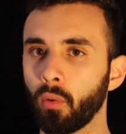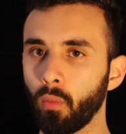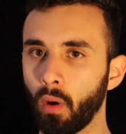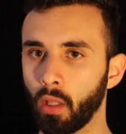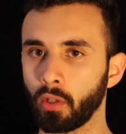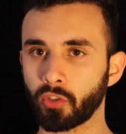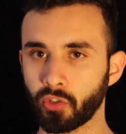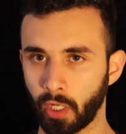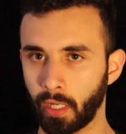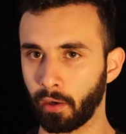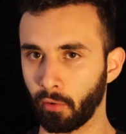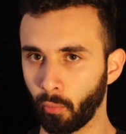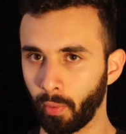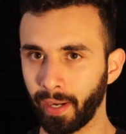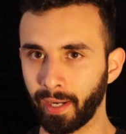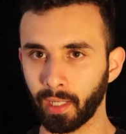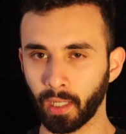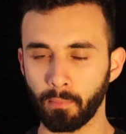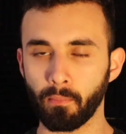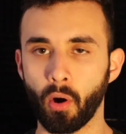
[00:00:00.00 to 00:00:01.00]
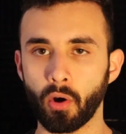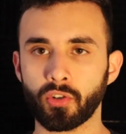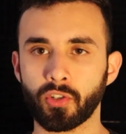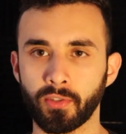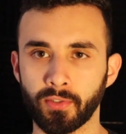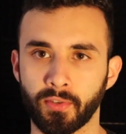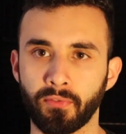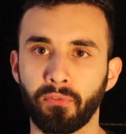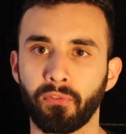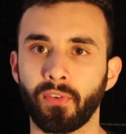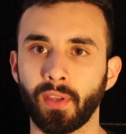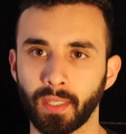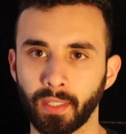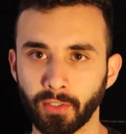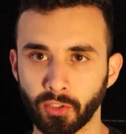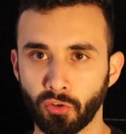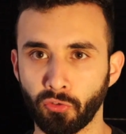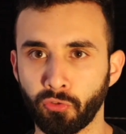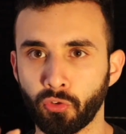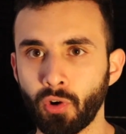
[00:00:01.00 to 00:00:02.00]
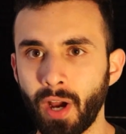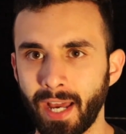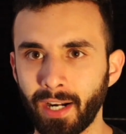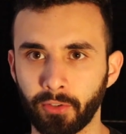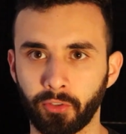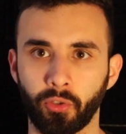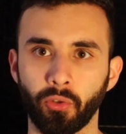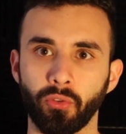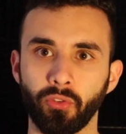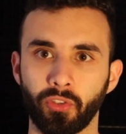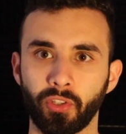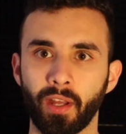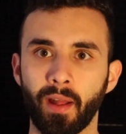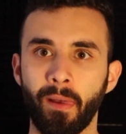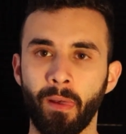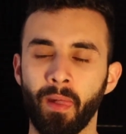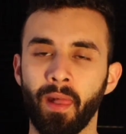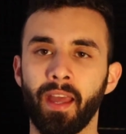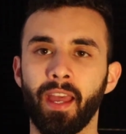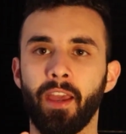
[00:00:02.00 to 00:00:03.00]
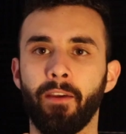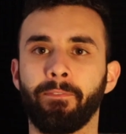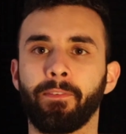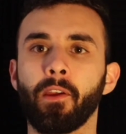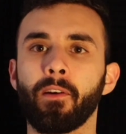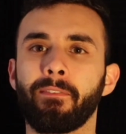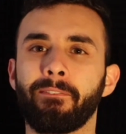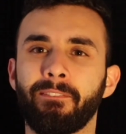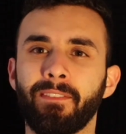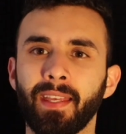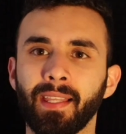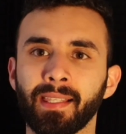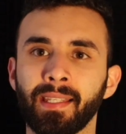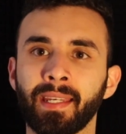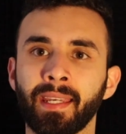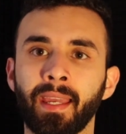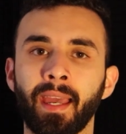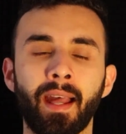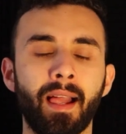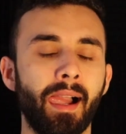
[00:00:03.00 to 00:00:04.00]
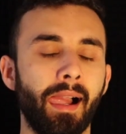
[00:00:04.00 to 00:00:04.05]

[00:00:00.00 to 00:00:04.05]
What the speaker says: well, generating emotions and feelings of gratitude. If you're feeling